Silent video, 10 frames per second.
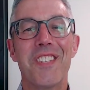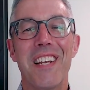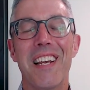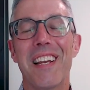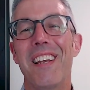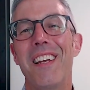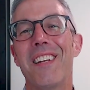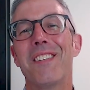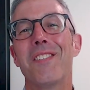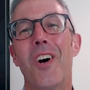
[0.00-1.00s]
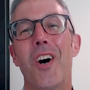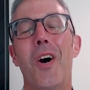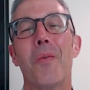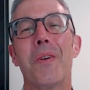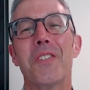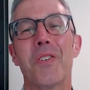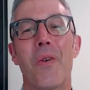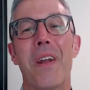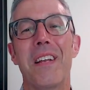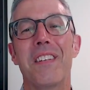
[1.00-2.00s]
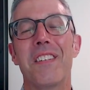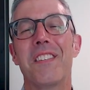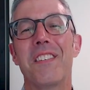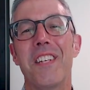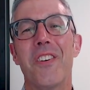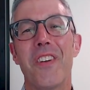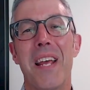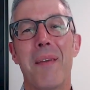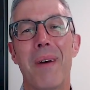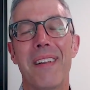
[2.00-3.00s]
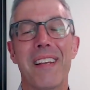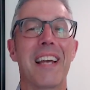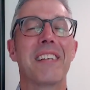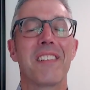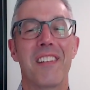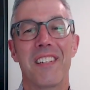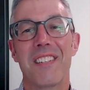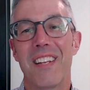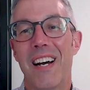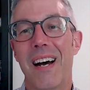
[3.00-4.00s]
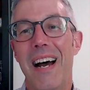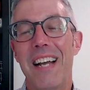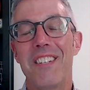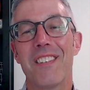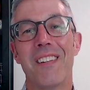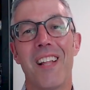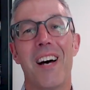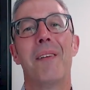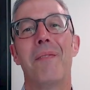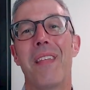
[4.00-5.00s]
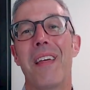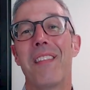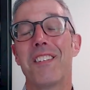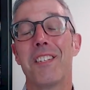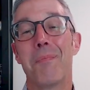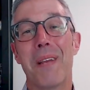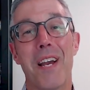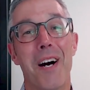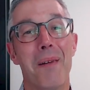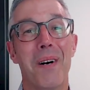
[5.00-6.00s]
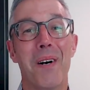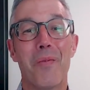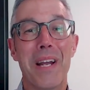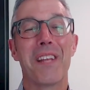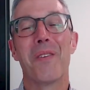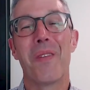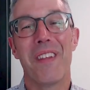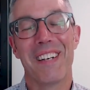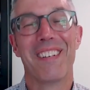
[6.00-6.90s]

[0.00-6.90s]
Singh, it is always great to see your name on the guest list. Uh, I just love that this has become a regular thing.